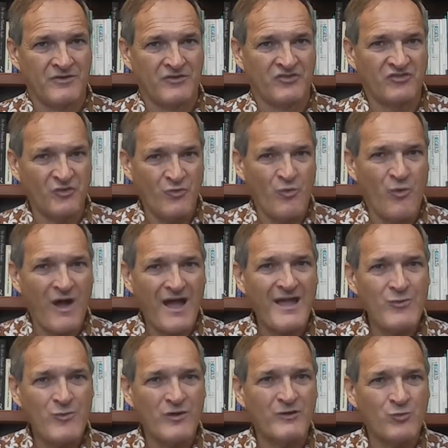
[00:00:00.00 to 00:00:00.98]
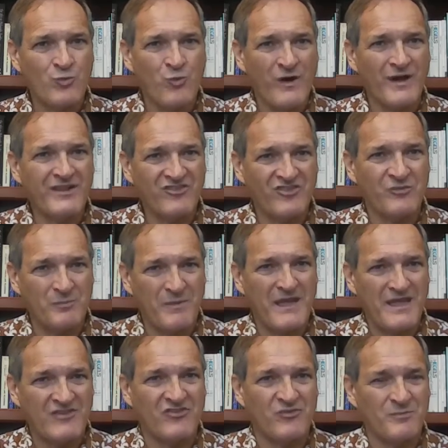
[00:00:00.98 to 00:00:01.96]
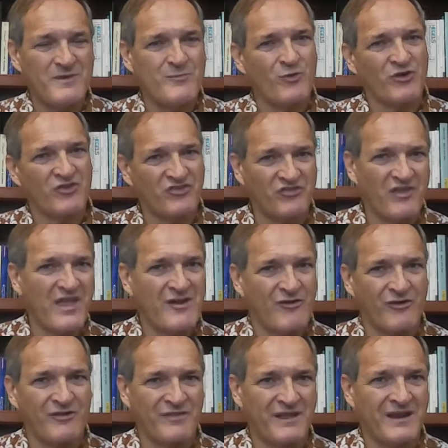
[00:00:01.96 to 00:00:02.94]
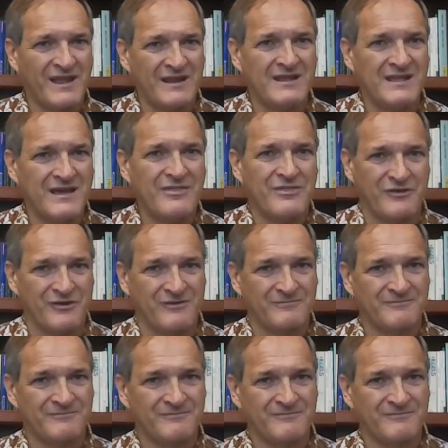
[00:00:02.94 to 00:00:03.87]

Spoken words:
So why would one space be more sacred than any other?